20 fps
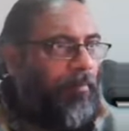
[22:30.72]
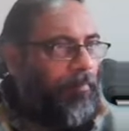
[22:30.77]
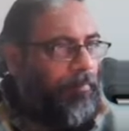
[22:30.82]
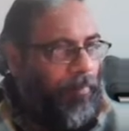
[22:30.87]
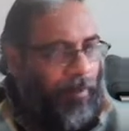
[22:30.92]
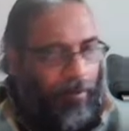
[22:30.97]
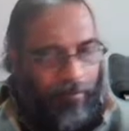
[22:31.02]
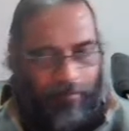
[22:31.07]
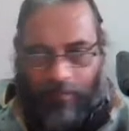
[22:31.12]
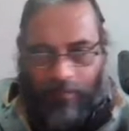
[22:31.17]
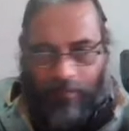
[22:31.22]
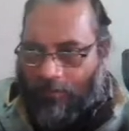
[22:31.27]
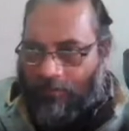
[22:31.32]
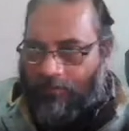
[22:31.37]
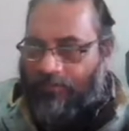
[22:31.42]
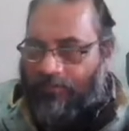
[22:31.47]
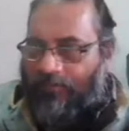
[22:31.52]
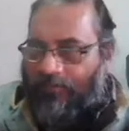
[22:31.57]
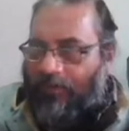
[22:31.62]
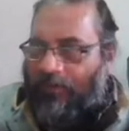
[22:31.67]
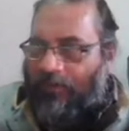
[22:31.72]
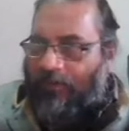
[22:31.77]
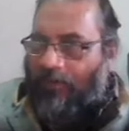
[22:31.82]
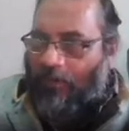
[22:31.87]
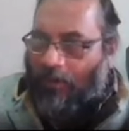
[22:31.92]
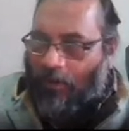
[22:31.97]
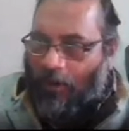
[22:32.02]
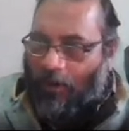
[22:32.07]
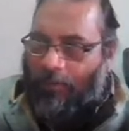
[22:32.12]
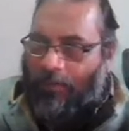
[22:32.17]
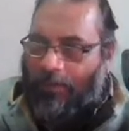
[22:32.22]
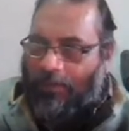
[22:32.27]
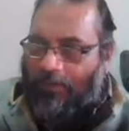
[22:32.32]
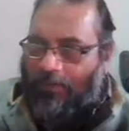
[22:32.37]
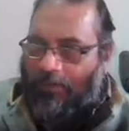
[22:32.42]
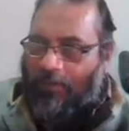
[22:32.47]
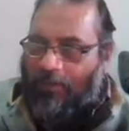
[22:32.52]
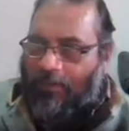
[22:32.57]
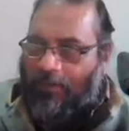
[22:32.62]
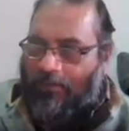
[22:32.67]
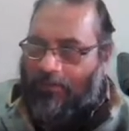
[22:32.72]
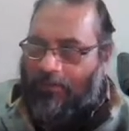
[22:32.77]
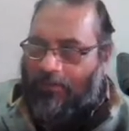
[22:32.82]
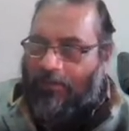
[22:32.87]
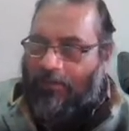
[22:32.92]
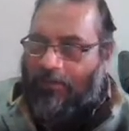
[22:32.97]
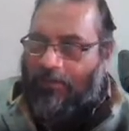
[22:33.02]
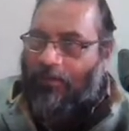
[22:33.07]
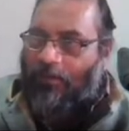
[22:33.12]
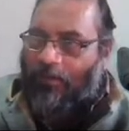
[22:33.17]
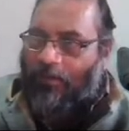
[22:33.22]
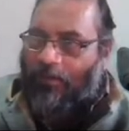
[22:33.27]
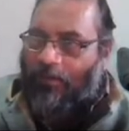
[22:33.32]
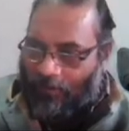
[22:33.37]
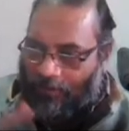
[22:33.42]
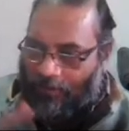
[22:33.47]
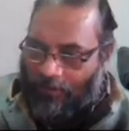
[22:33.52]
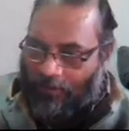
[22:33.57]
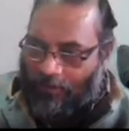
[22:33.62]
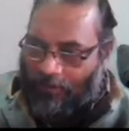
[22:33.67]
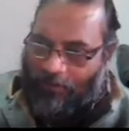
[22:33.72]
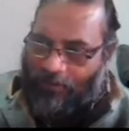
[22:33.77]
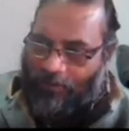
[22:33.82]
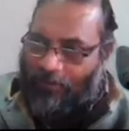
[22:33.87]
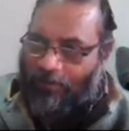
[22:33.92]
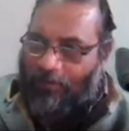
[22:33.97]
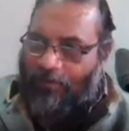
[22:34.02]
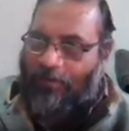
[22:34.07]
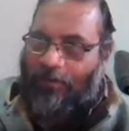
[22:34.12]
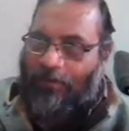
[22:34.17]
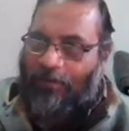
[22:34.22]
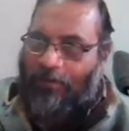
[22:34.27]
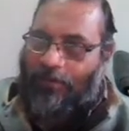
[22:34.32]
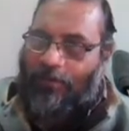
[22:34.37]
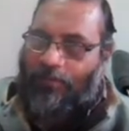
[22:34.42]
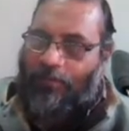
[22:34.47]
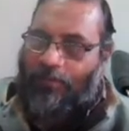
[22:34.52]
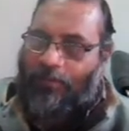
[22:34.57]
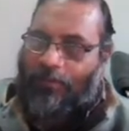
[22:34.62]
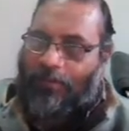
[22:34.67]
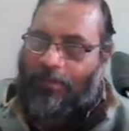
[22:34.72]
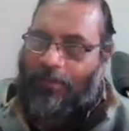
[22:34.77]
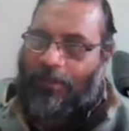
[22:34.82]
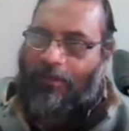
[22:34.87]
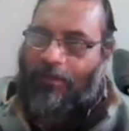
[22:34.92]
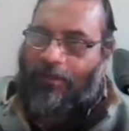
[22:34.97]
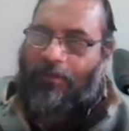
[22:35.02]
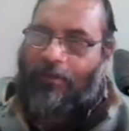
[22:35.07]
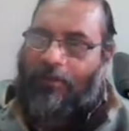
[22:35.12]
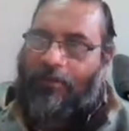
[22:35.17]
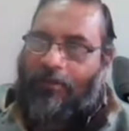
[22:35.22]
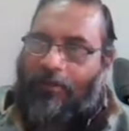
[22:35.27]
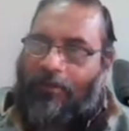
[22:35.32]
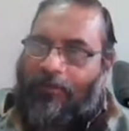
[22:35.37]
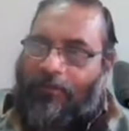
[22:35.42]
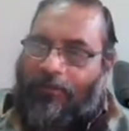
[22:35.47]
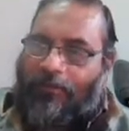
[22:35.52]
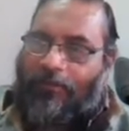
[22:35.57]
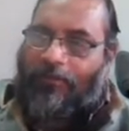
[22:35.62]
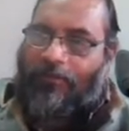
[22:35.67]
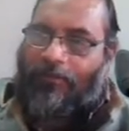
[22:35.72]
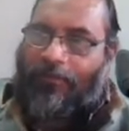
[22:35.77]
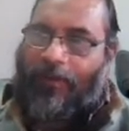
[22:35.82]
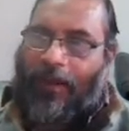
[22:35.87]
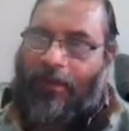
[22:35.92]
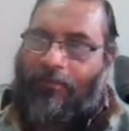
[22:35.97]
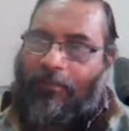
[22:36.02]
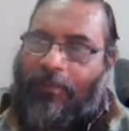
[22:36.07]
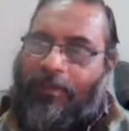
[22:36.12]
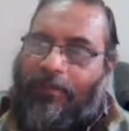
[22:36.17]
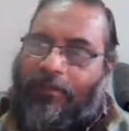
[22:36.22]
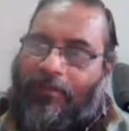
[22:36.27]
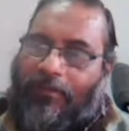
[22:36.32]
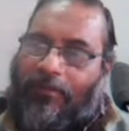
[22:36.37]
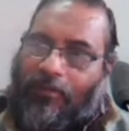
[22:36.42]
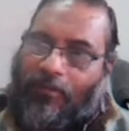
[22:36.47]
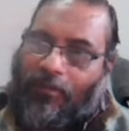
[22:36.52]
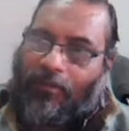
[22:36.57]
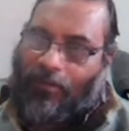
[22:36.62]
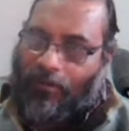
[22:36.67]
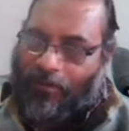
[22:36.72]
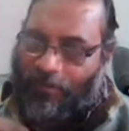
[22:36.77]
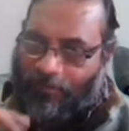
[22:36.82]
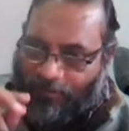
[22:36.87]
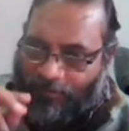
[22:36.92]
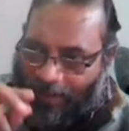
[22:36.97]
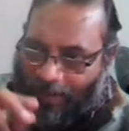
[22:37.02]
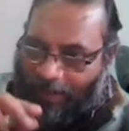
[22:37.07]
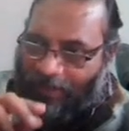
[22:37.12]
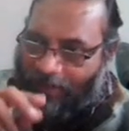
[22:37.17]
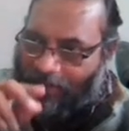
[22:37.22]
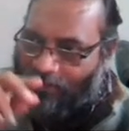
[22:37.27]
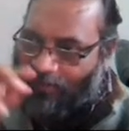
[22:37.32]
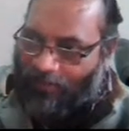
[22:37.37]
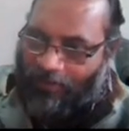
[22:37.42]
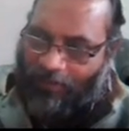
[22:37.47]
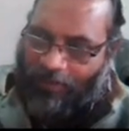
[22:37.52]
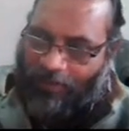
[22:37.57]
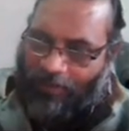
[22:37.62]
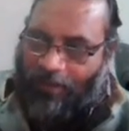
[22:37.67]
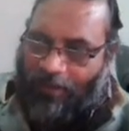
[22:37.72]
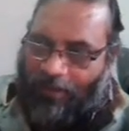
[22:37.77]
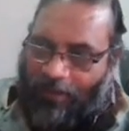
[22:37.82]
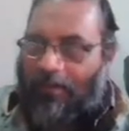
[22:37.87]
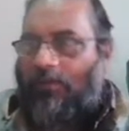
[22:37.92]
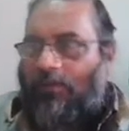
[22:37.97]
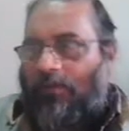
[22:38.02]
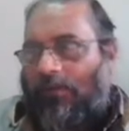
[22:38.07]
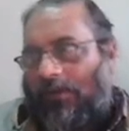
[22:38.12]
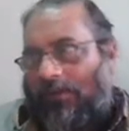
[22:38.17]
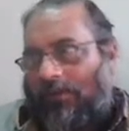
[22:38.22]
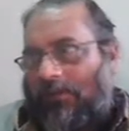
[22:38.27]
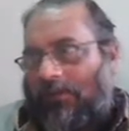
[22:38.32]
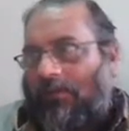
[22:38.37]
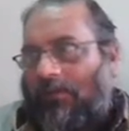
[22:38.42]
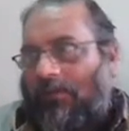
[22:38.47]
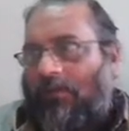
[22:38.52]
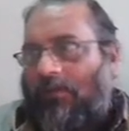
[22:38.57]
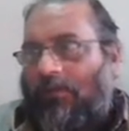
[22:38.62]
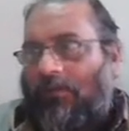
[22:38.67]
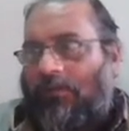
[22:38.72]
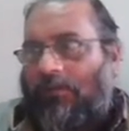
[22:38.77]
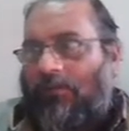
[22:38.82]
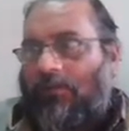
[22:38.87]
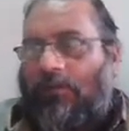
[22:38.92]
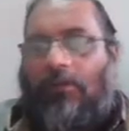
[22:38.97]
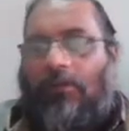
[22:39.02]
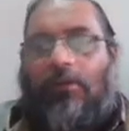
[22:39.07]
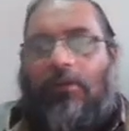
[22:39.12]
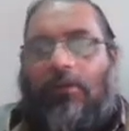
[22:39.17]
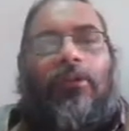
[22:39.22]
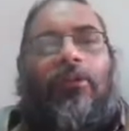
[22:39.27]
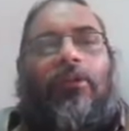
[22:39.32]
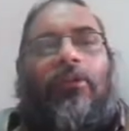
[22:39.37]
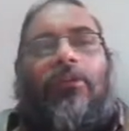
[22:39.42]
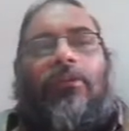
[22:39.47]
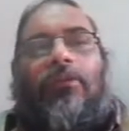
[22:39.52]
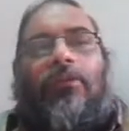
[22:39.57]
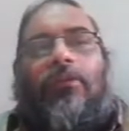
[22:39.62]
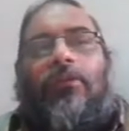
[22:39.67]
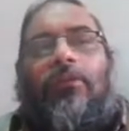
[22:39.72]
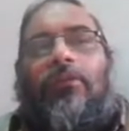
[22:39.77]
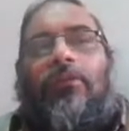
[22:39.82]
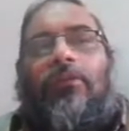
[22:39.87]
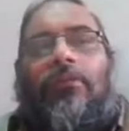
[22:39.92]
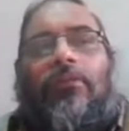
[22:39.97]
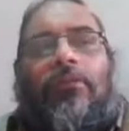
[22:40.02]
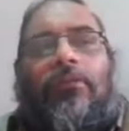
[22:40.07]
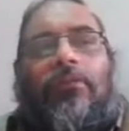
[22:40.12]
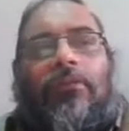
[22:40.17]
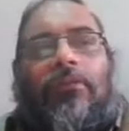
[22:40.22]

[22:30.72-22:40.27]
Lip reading: perform operations on distributed file means or file on other locations also. So